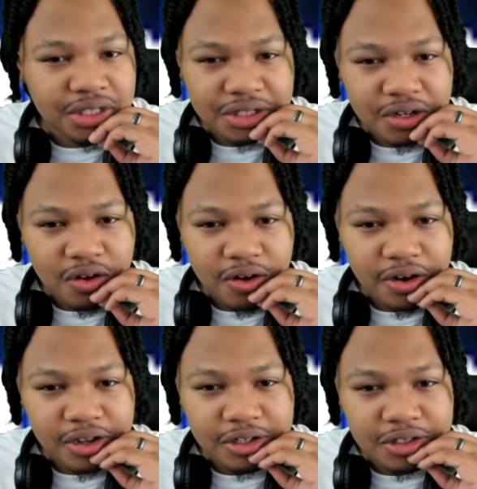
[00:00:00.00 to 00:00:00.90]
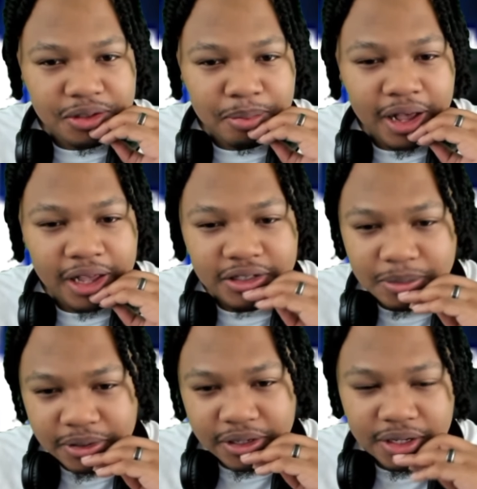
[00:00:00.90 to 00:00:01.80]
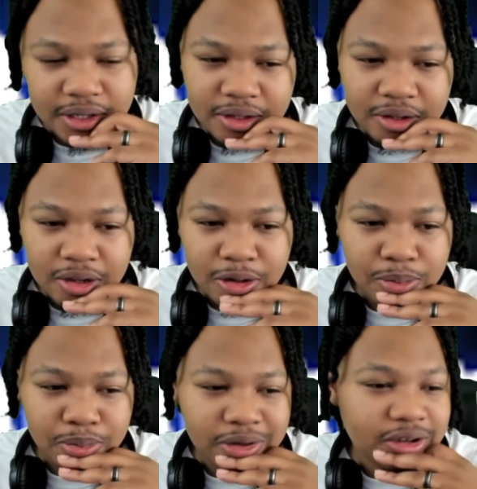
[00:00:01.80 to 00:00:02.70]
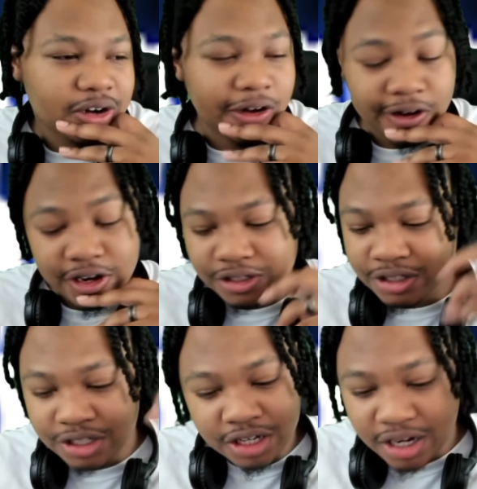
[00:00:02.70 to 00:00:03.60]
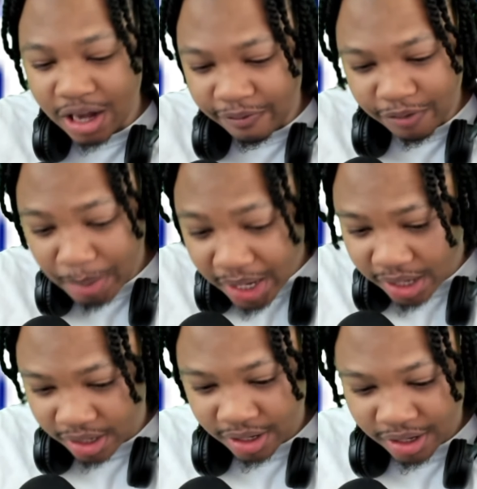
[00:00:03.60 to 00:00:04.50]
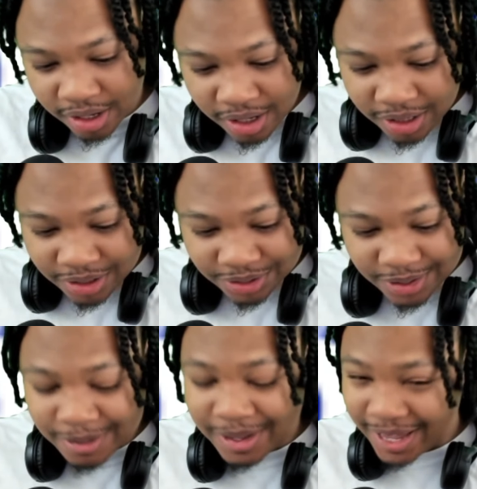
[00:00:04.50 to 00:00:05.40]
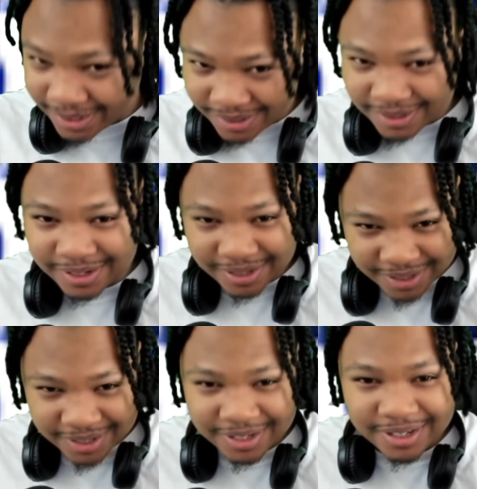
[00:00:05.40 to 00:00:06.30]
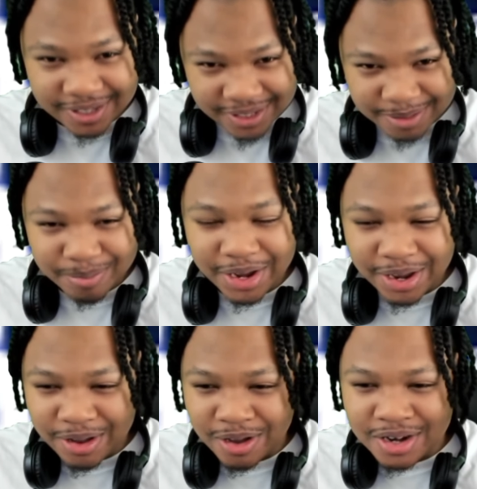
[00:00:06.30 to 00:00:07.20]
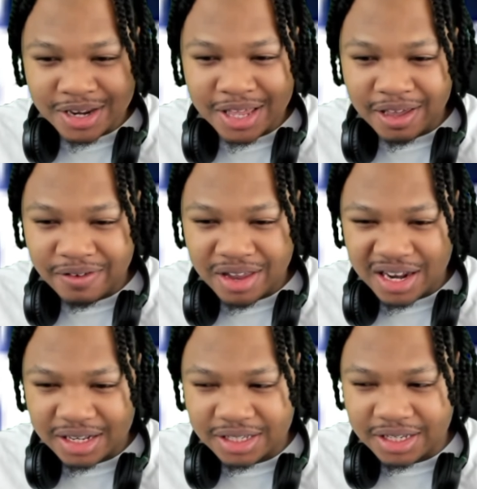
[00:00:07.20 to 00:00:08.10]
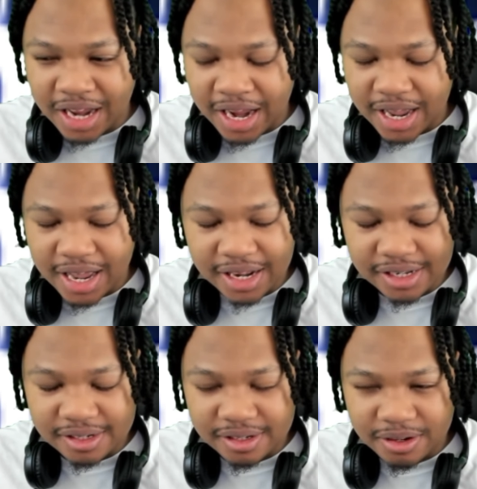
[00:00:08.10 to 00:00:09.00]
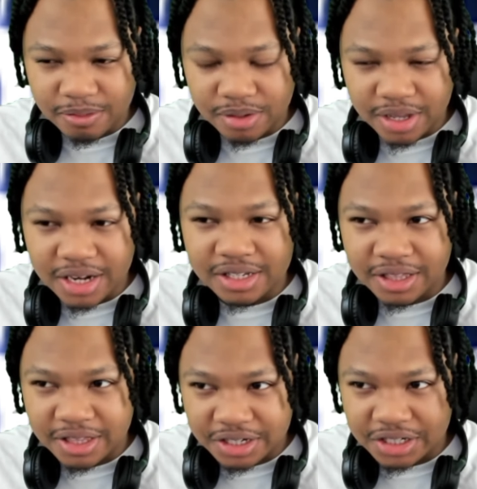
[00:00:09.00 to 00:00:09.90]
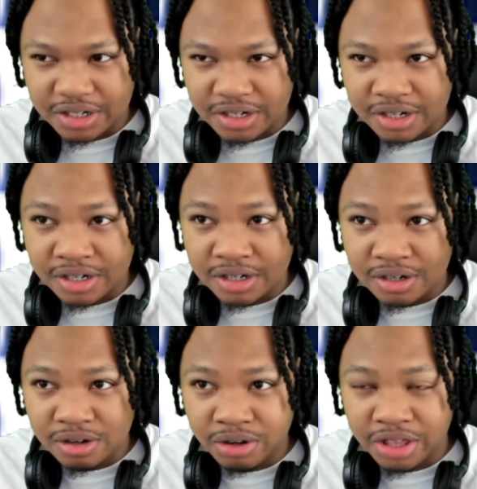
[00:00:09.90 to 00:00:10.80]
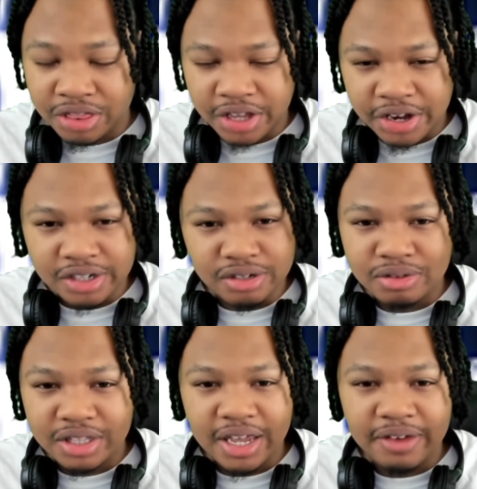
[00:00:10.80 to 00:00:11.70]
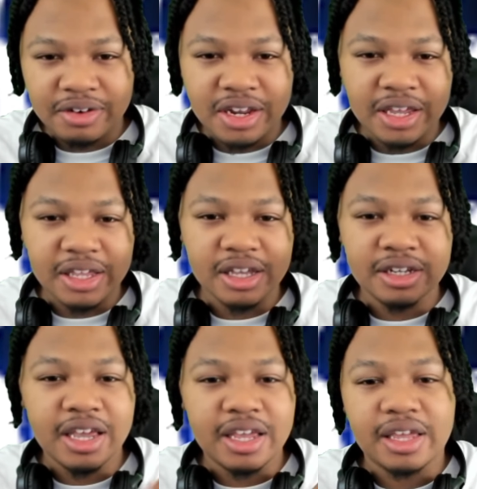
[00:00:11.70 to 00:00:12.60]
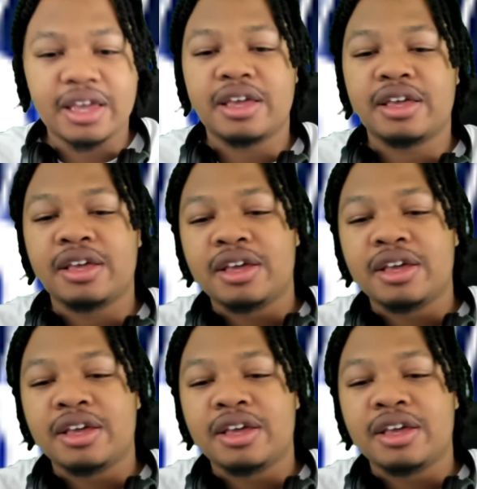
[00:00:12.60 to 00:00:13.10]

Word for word: just Carnage, possibly. But Carnage is good enough for me. So yes, bring it on. They give it a date. I mean, yeah, they said this year only in theaters. I don't think they gave a date a date yet.